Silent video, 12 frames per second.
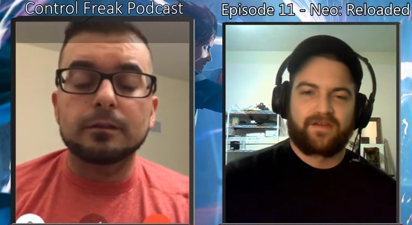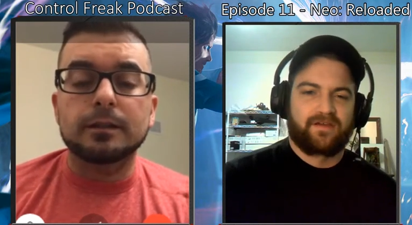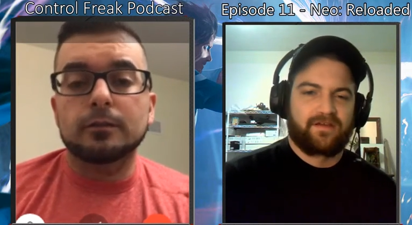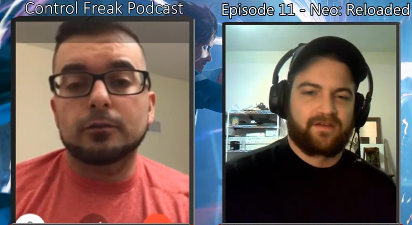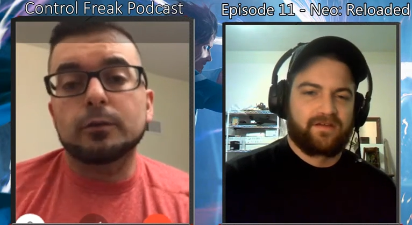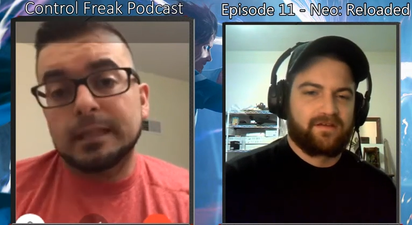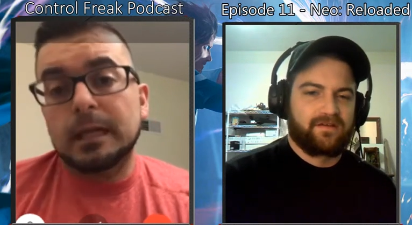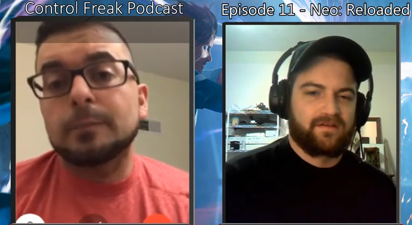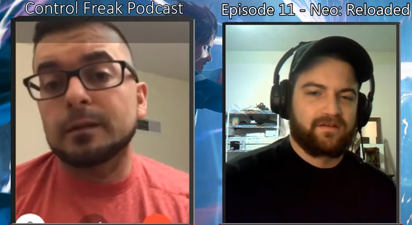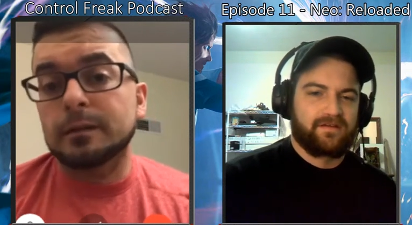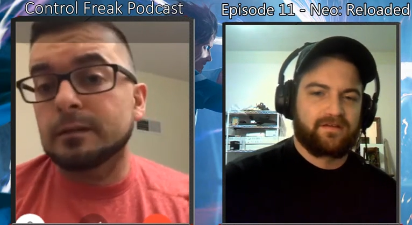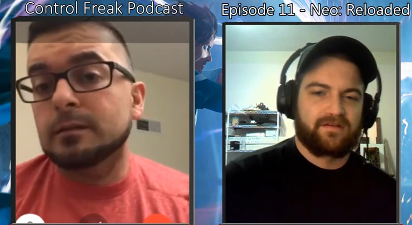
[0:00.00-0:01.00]
Speaker 1: accept
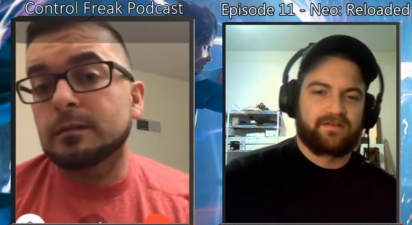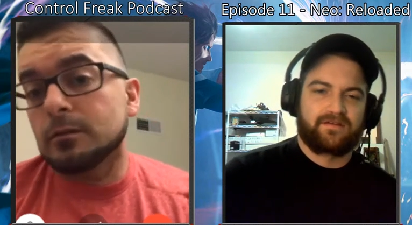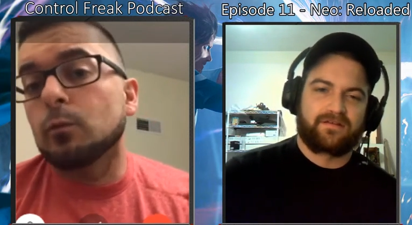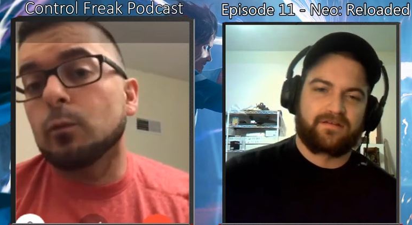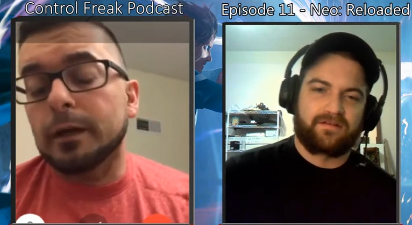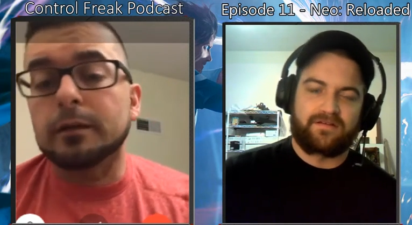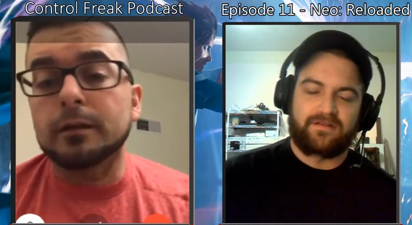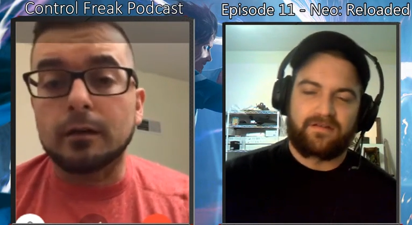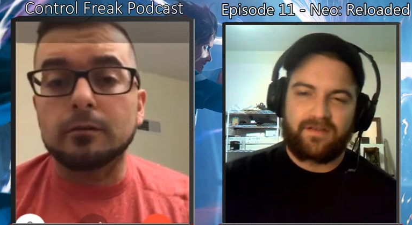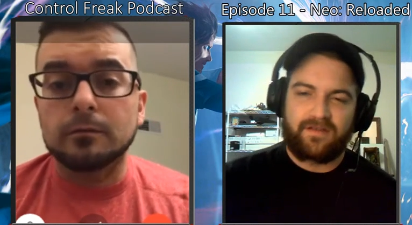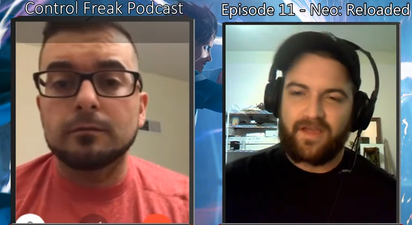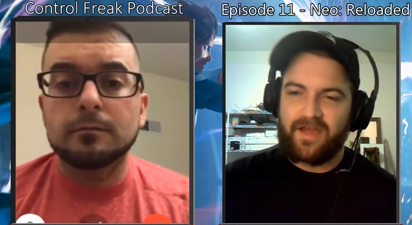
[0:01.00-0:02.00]
that this is the way to.
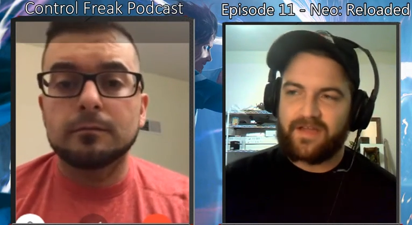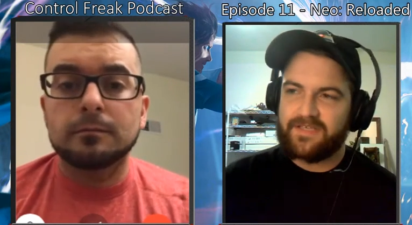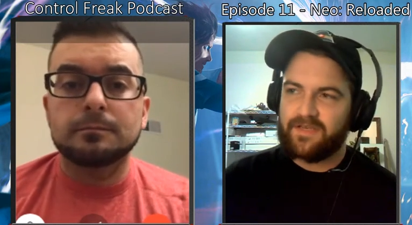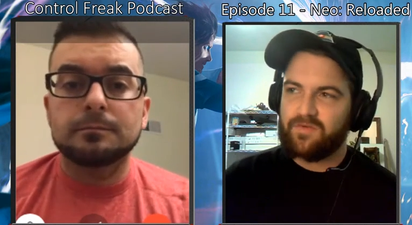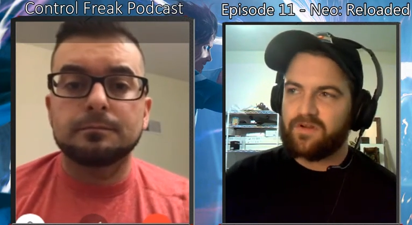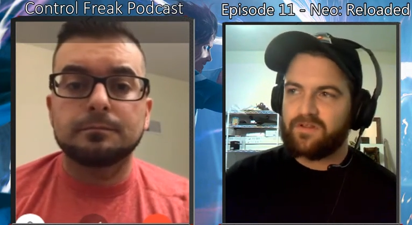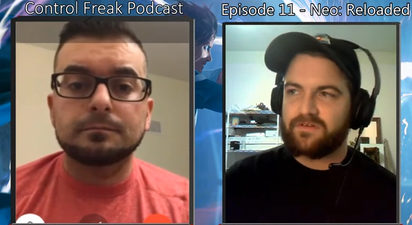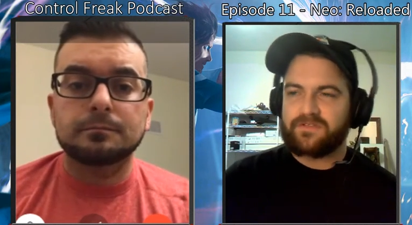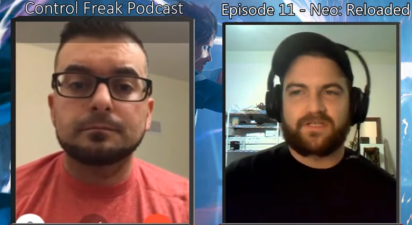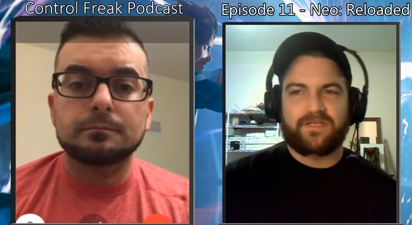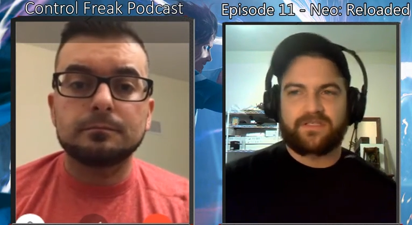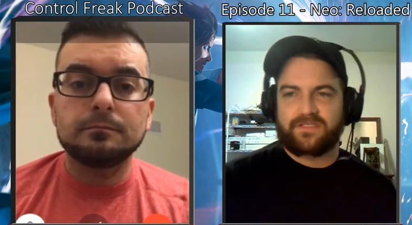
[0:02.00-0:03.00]
Speaker 2: Yeah, it's like one of those
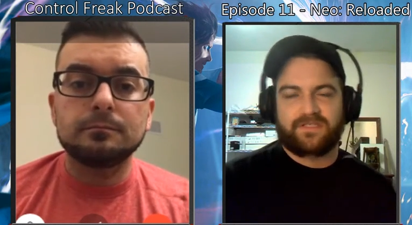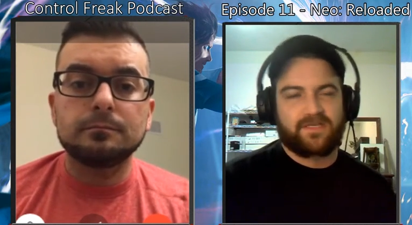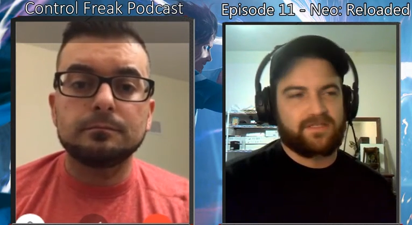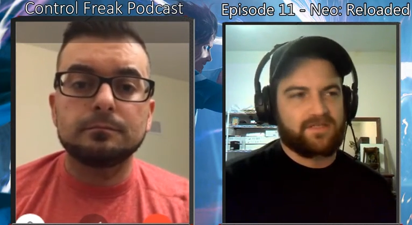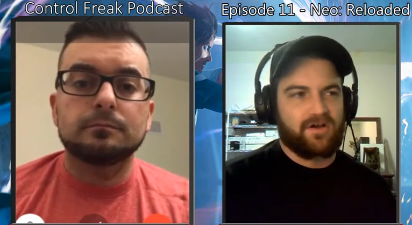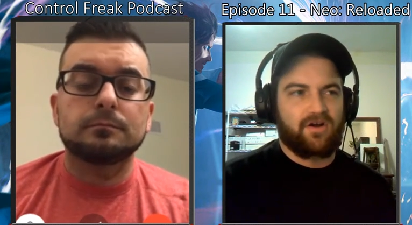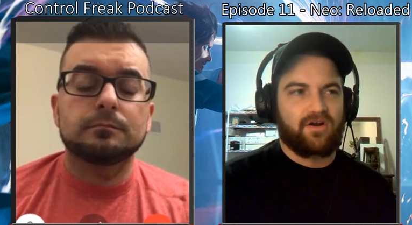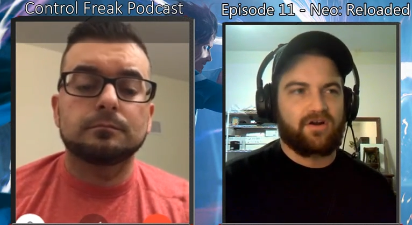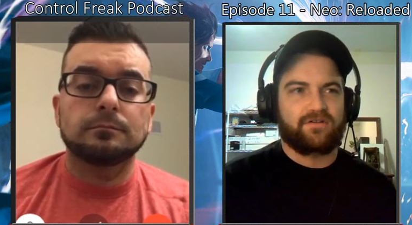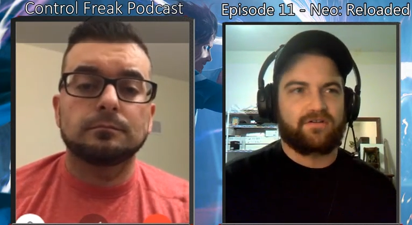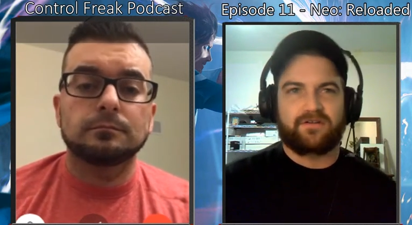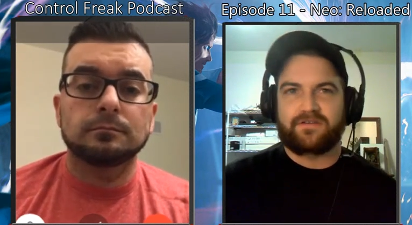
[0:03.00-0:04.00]
things. It's
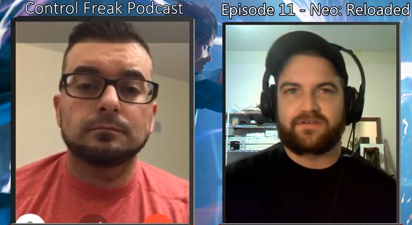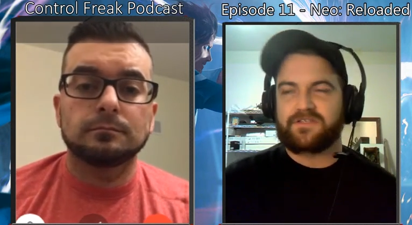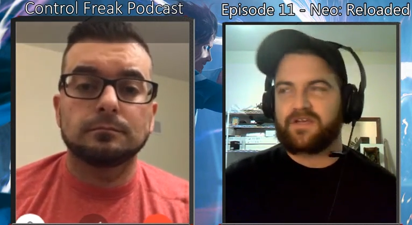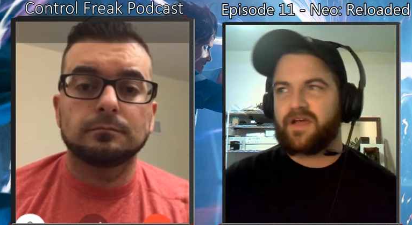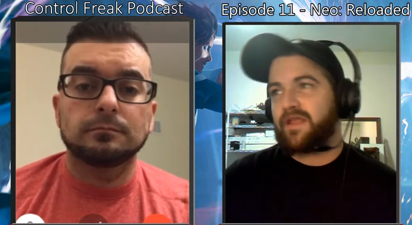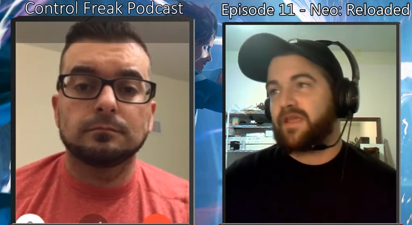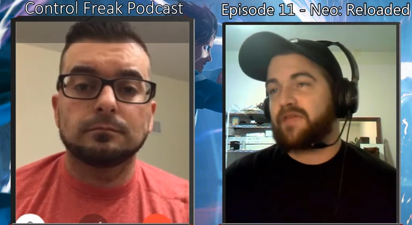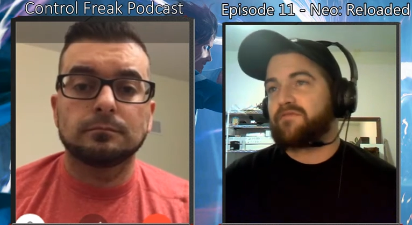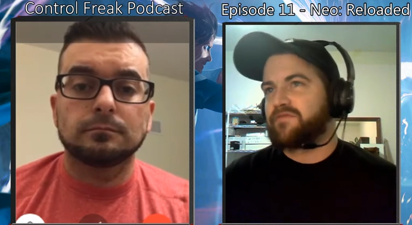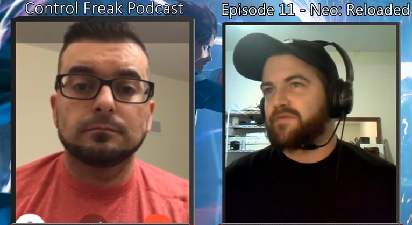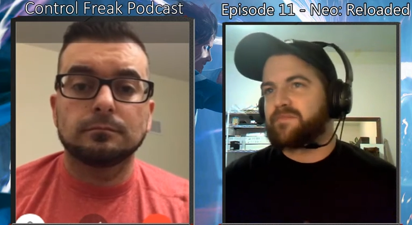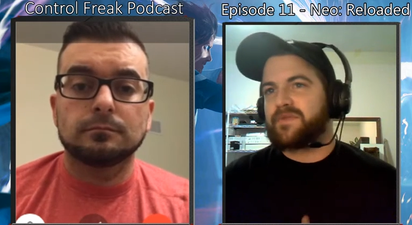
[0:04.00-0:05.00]
hard, even
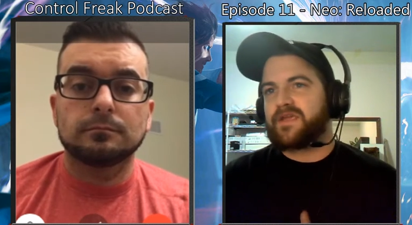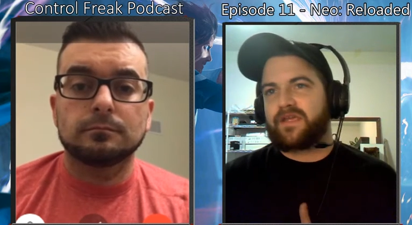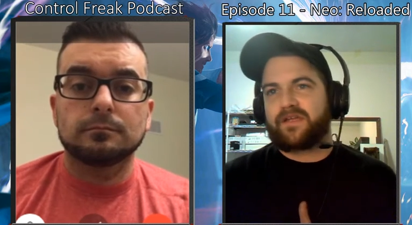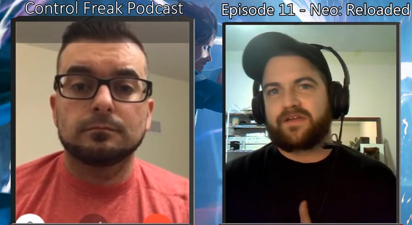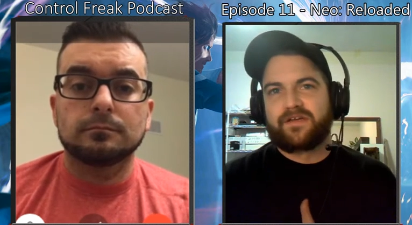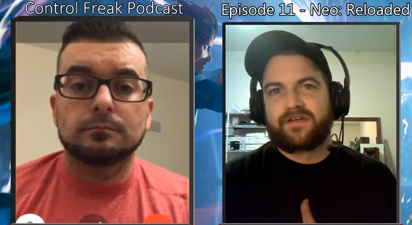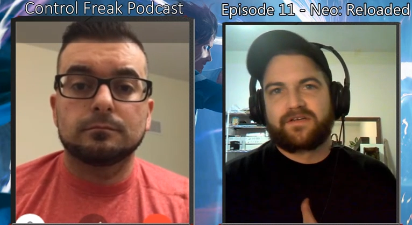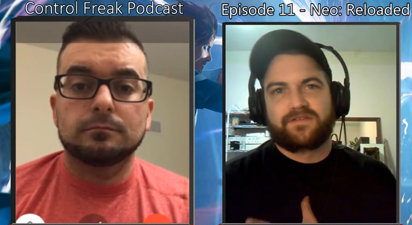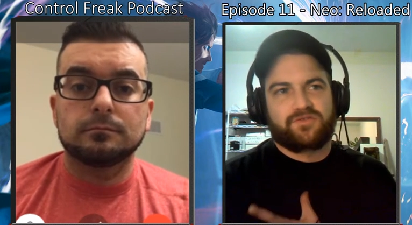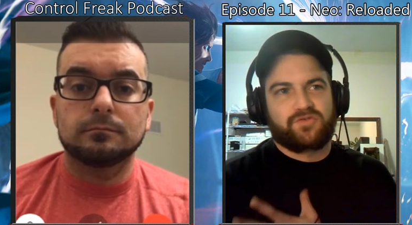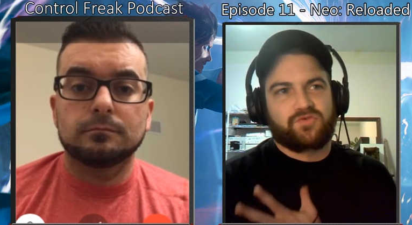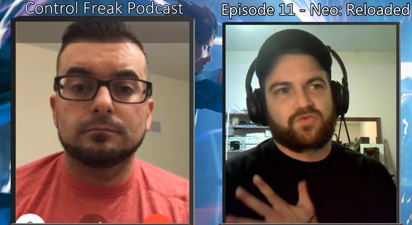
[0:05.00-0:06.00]
for me,
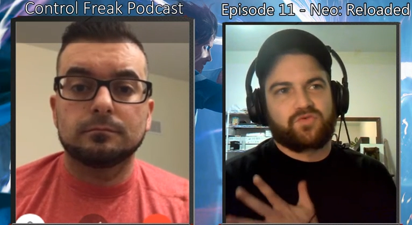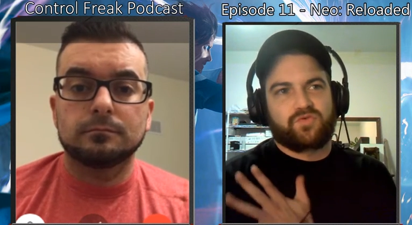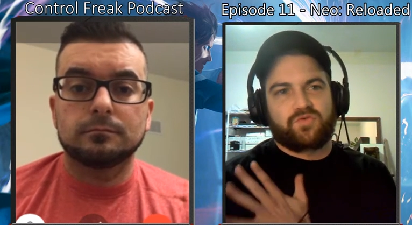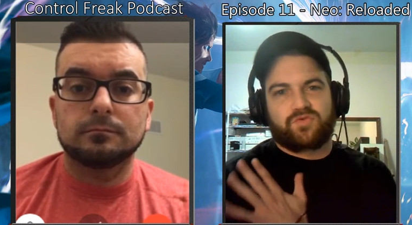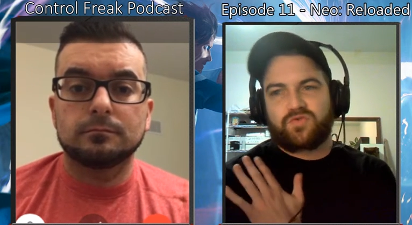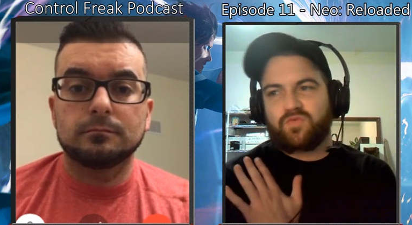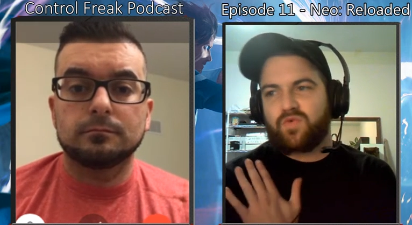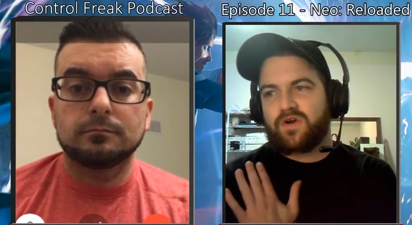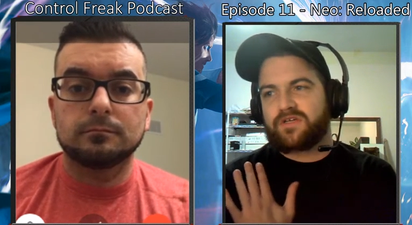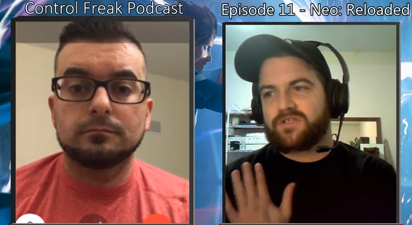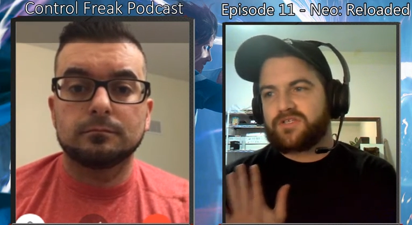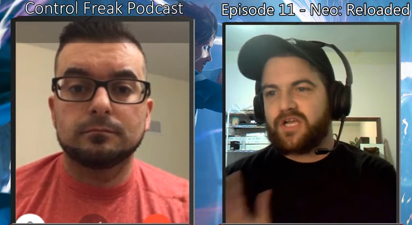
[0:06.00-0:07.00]
to want to
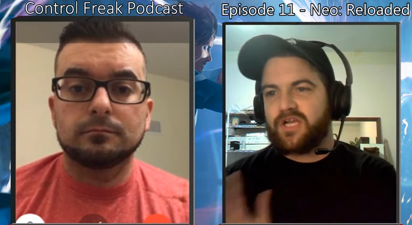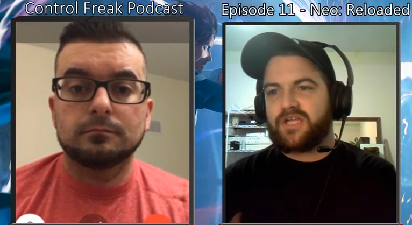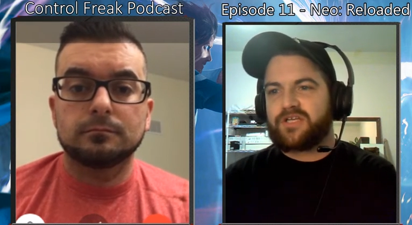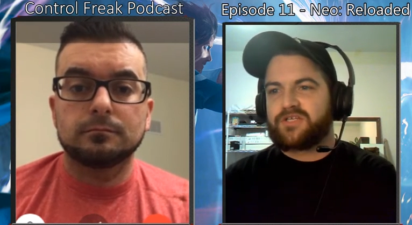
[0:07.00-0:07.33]
change